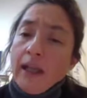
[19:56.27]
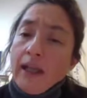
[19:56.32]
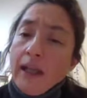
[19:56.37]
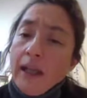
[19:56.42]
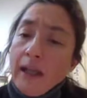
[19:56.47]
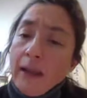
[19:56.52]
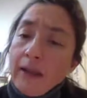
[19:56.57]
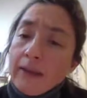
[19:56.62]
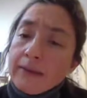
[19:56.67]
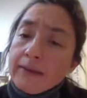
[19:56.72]

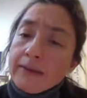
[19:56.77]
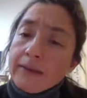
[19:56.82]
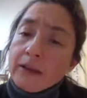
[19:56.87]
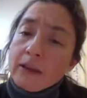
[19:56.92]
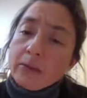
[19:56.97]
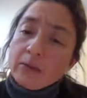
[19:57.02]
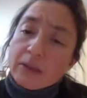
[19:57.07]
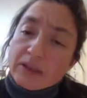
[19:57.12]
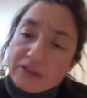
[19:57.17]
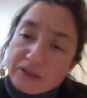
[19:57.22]
and
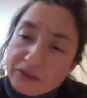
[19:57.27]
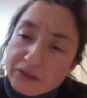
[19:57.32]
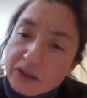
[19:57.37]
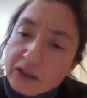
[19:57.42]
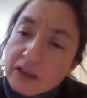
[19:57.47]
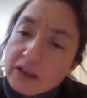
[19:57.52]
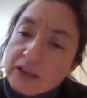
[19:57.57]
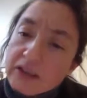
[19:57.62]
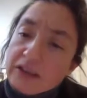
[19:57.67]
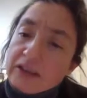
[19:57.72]
but
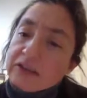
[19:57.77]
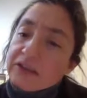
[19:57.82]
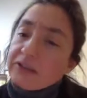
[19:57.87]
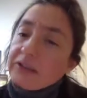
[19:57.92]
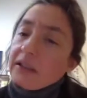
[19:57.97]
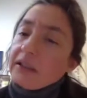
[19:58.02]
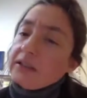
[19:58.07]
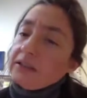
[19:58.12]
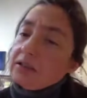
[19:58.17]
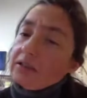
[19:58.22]
still
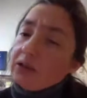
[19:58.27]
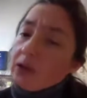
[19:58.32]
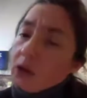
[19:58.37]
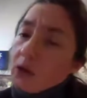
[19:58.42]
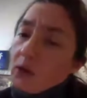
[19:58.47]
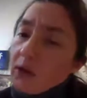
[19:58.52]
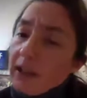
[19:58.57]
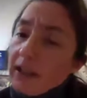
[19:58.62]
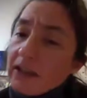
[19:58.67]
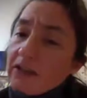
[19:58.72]
inside the
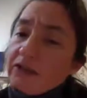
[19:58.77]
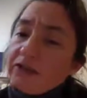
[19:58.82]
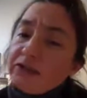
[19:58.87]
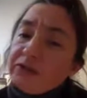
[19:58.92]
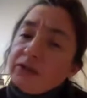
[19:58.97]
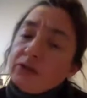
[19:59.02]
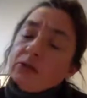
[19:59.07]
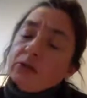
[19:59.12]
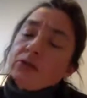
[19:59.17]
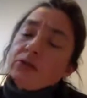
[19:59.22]
grains,
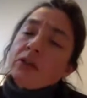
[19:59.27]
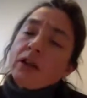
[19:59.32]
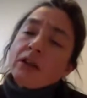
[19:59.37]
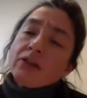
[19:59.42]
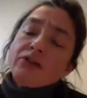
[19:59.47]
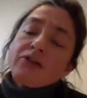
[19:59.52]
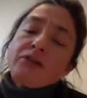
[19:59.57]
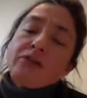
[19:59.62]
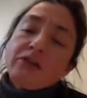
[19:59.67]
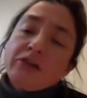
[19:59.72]
so there are
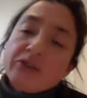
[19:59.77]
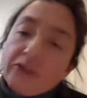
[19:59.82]
these